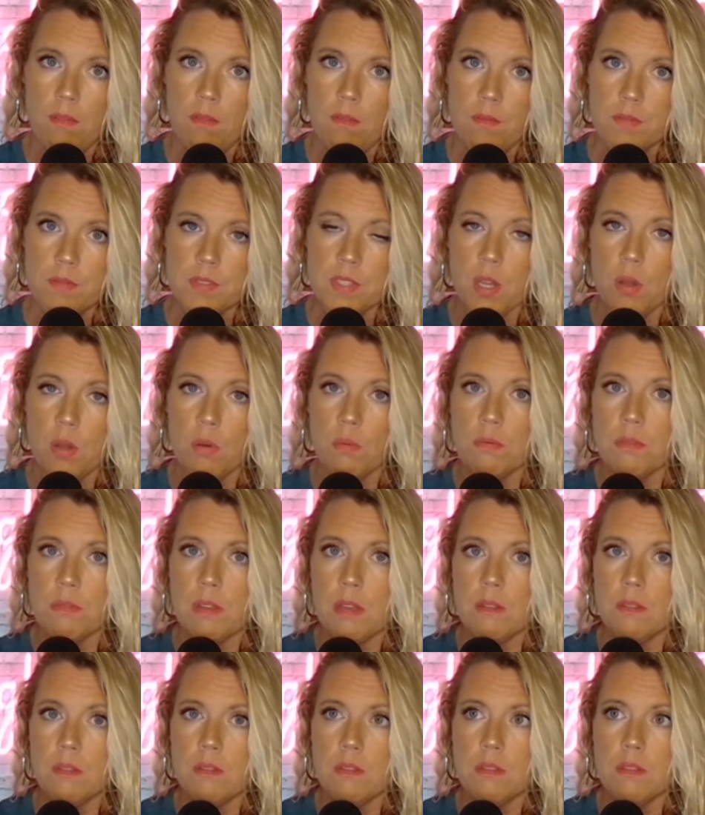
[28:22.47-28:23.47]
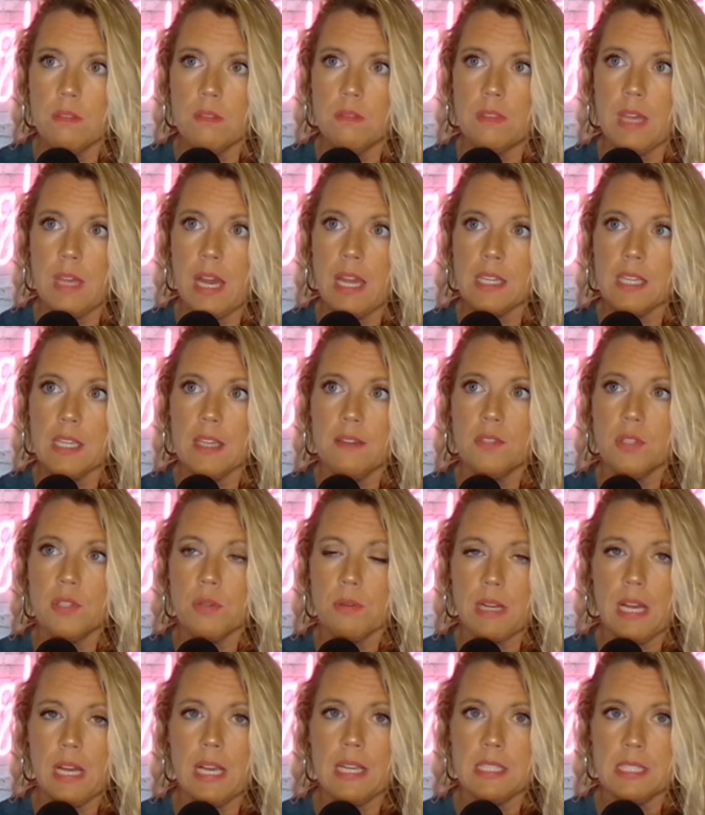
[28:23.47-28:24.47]
So that gives you an
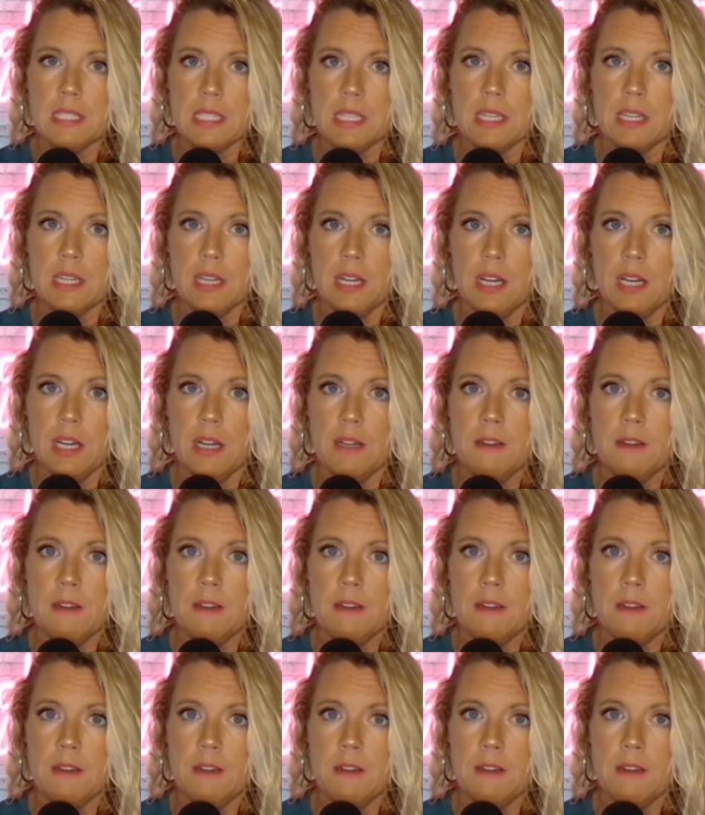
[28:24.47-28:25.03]
idea